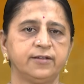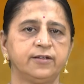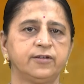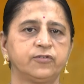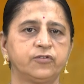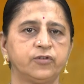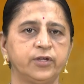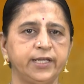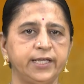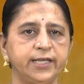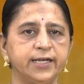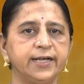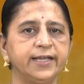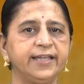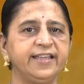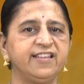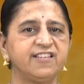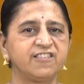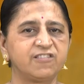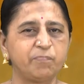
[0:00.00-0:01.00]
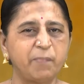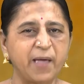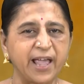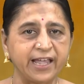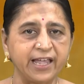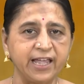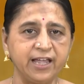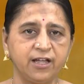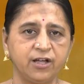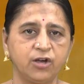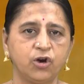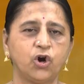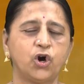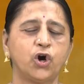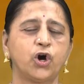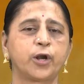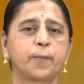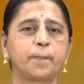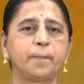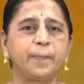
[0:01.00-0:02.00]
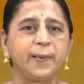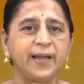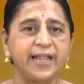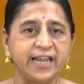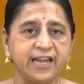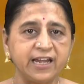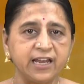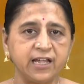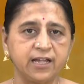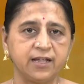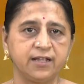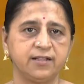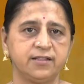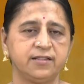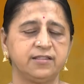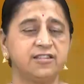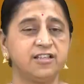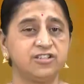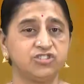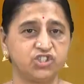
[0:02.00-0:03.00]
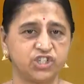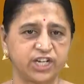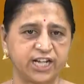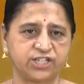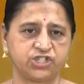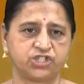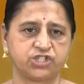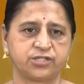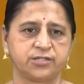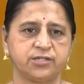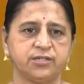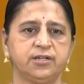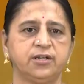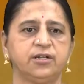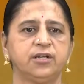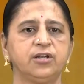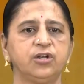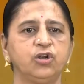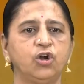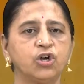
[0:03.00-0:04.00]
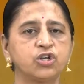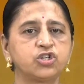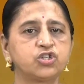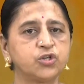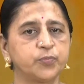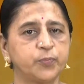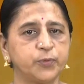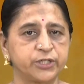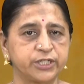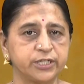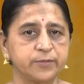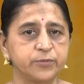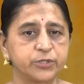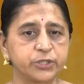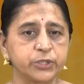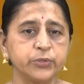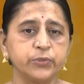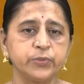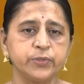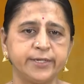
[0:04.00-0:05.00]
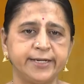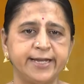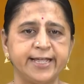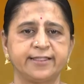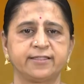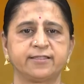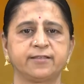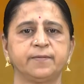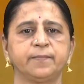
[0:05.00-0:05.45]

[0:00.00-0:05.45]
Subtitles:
So here he is begging or pleading the judge not to put him to death.